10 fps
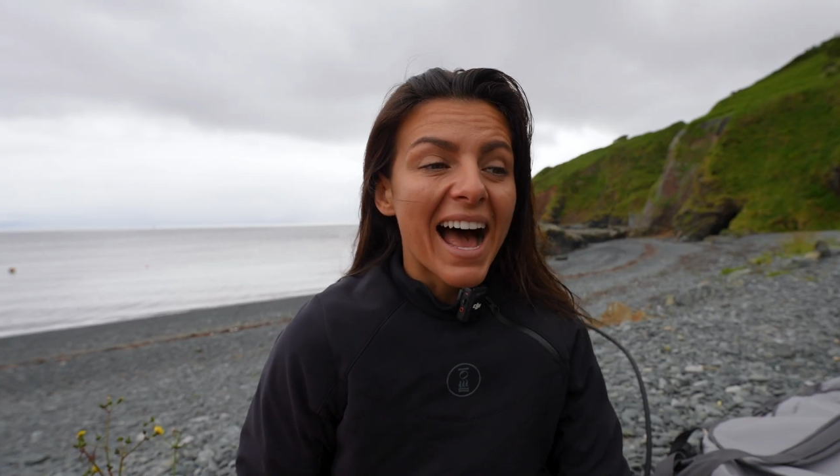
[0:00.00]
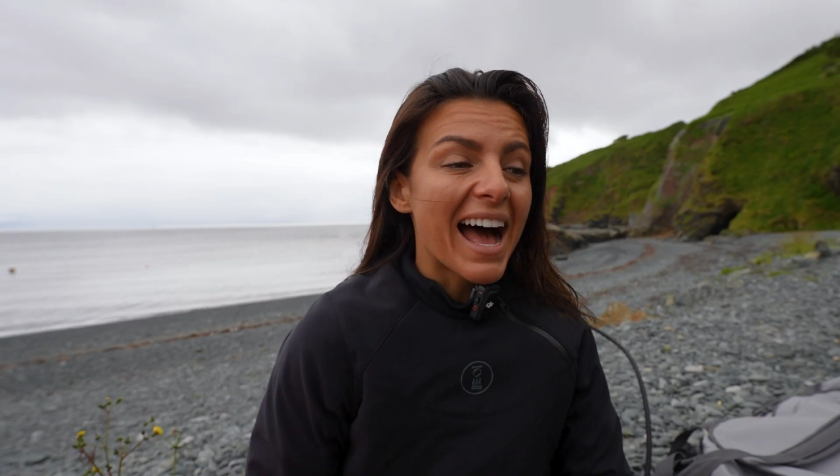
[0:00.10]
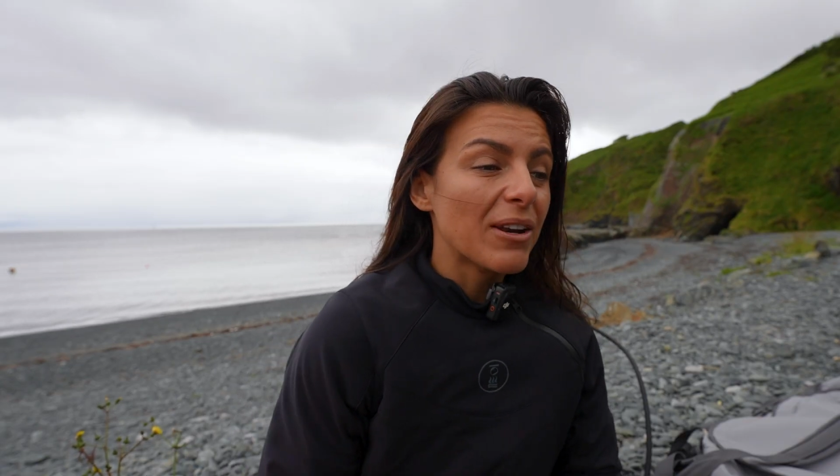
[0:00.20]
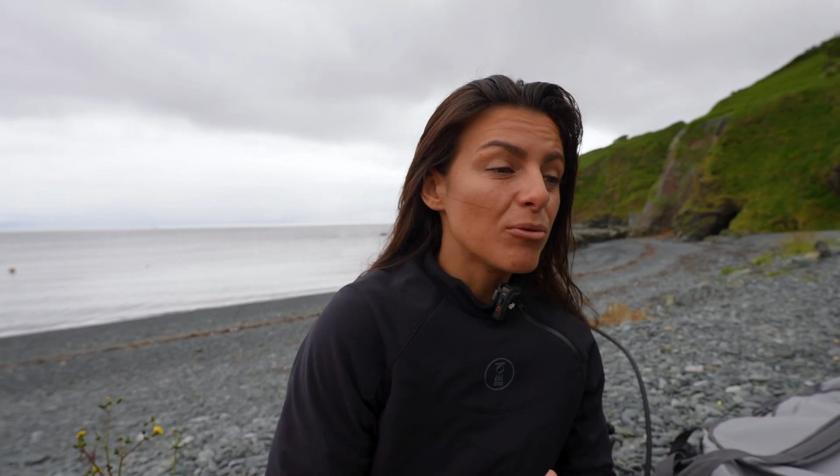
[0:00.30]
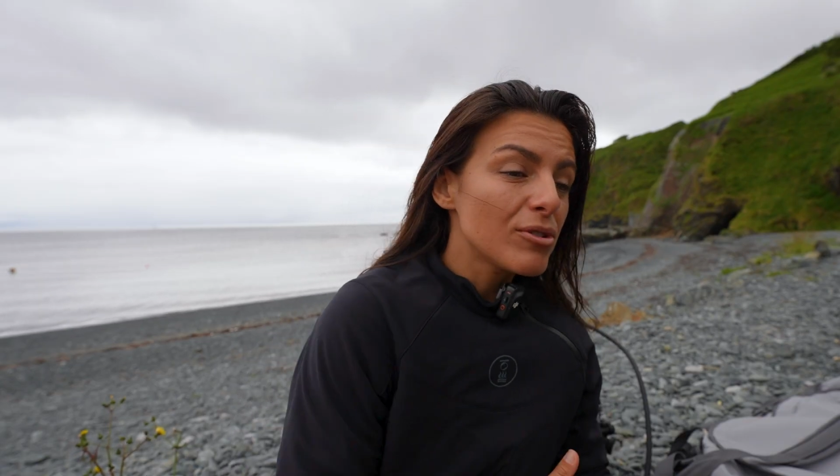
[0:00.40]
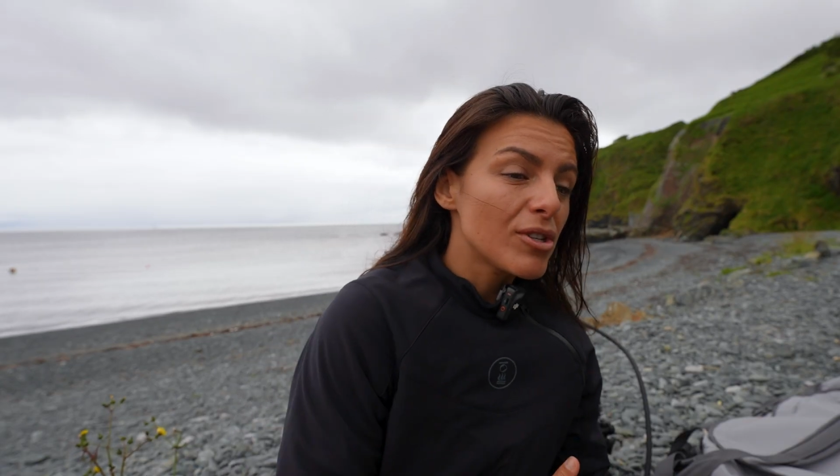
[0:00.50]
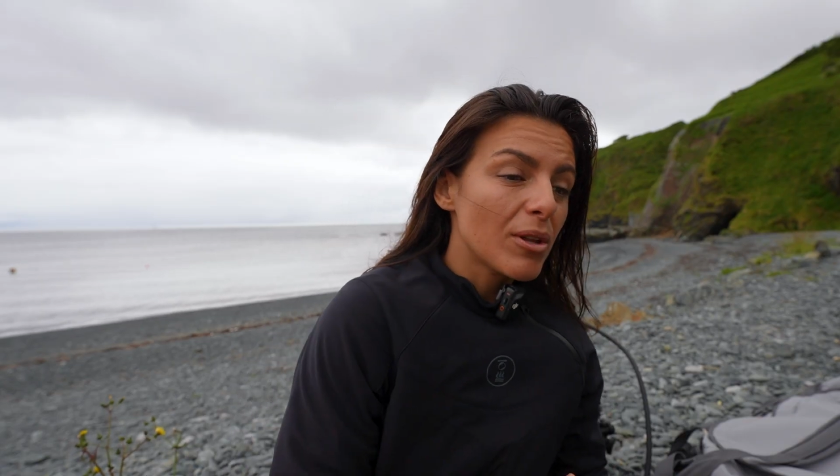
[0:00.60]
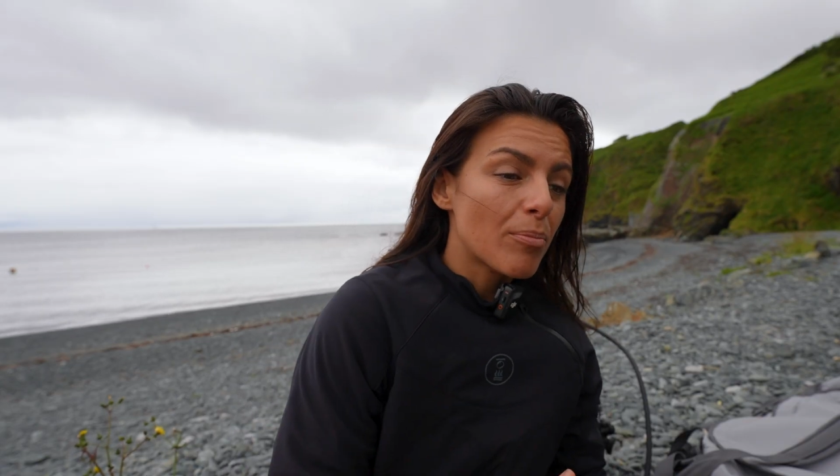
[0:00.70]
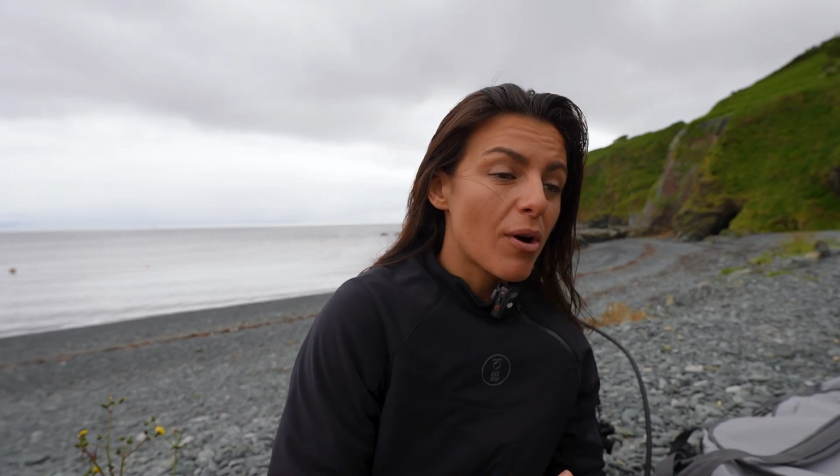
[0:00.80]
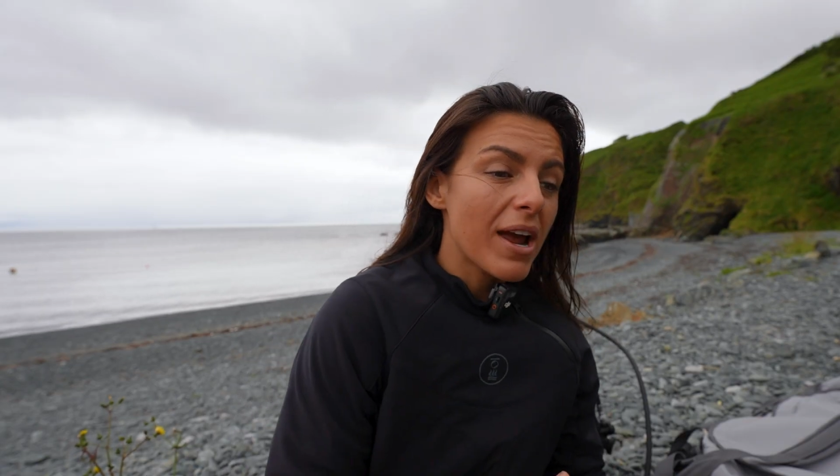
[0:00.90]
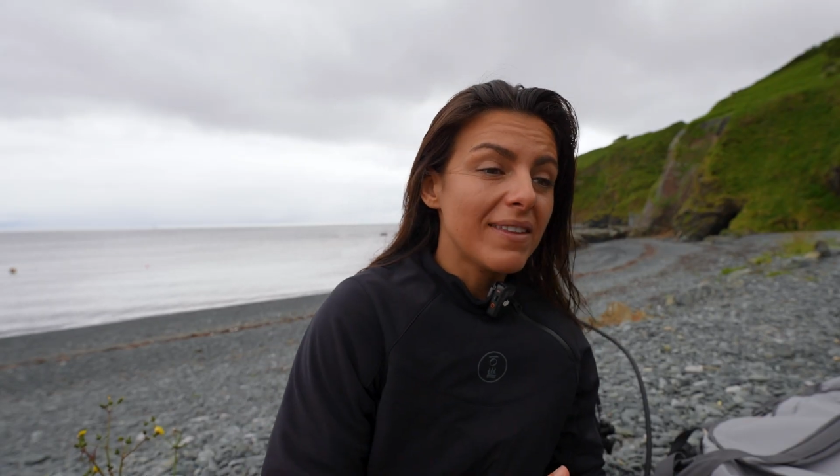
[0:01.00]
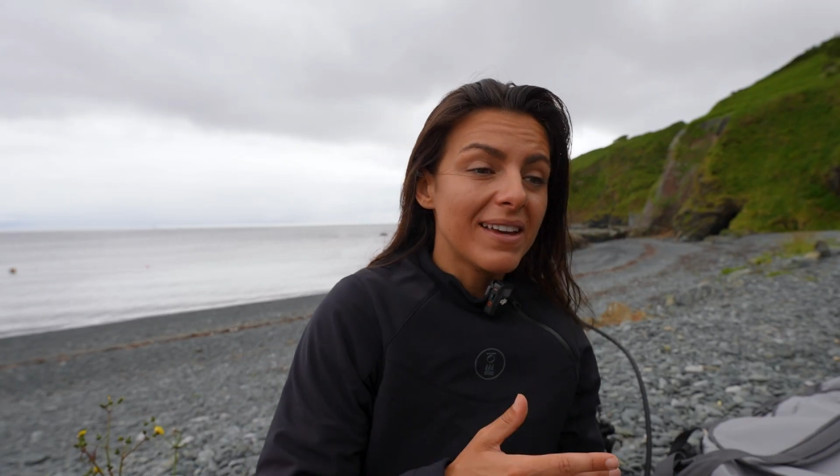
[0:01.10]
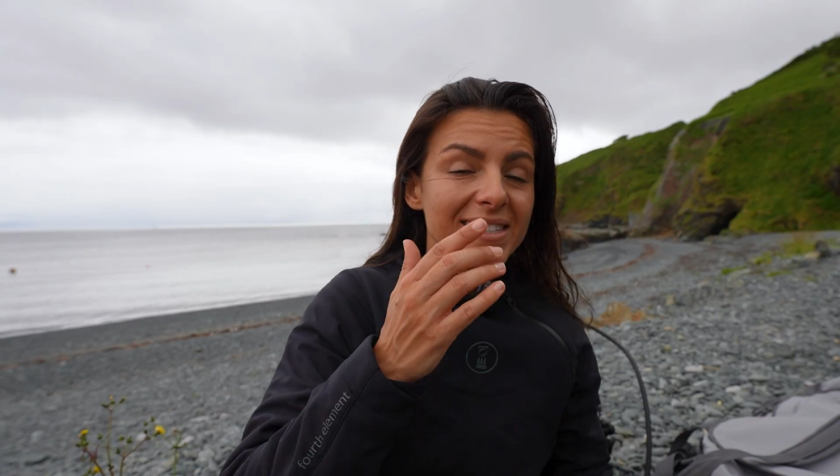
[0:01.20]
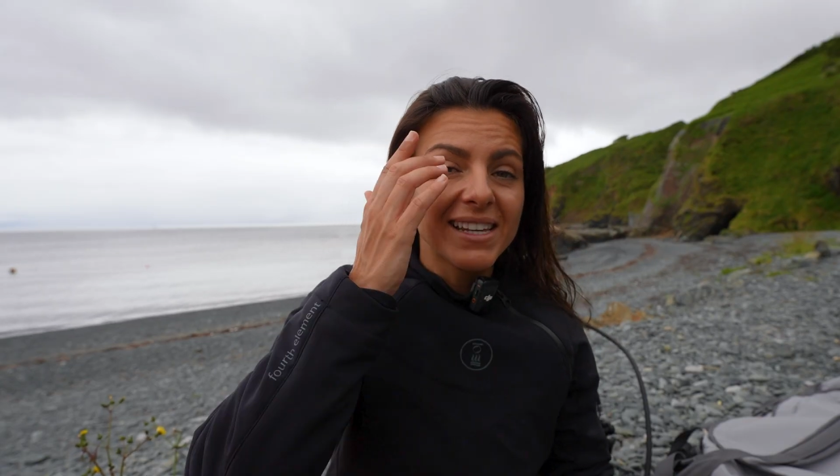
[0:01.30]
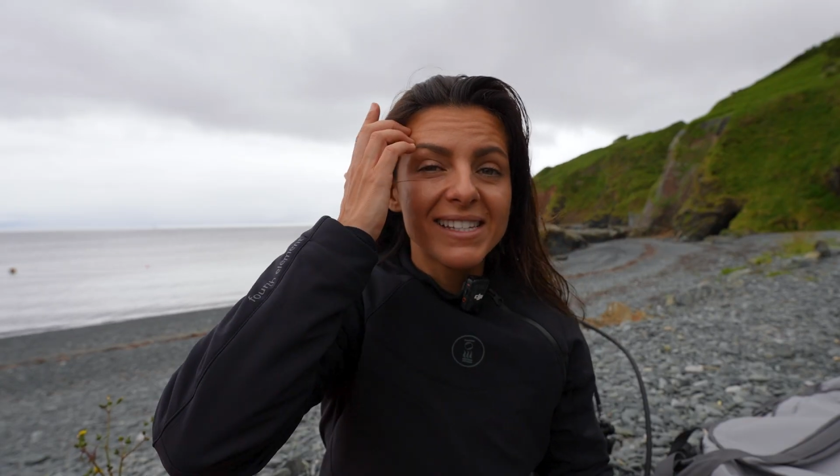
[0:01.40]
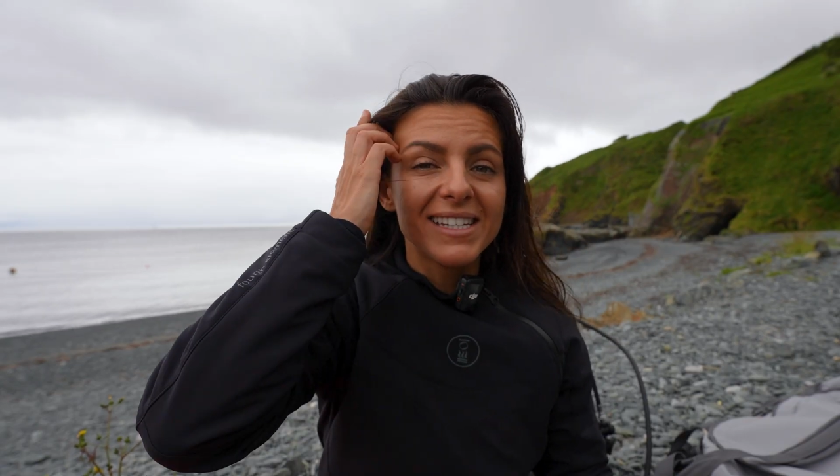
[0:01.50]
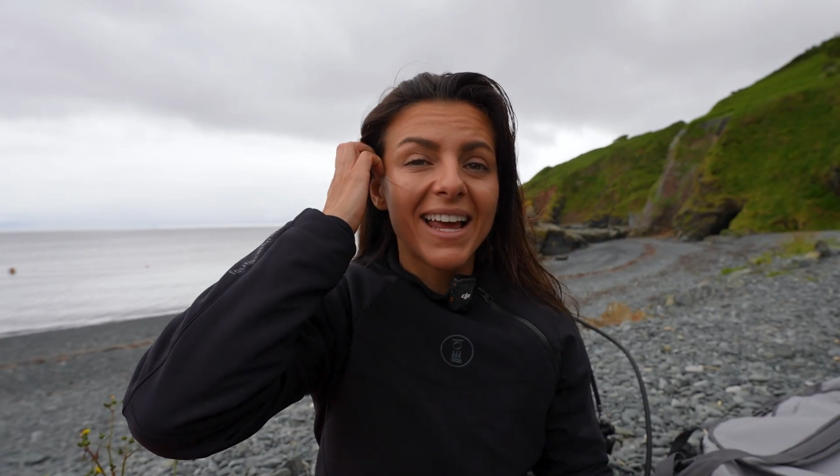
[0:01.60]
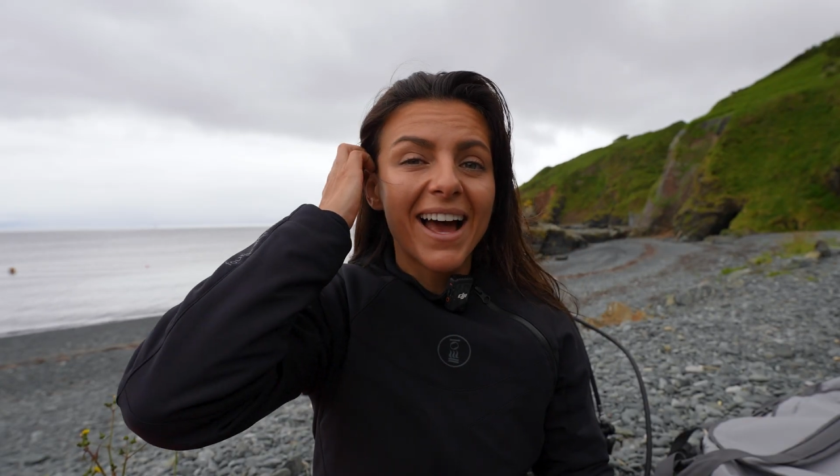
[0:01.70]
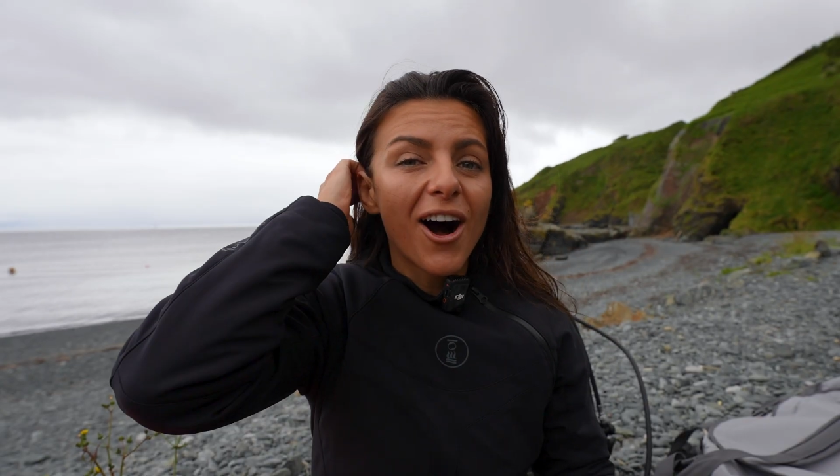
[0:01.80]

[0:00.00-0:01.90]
And also the prey that exists here,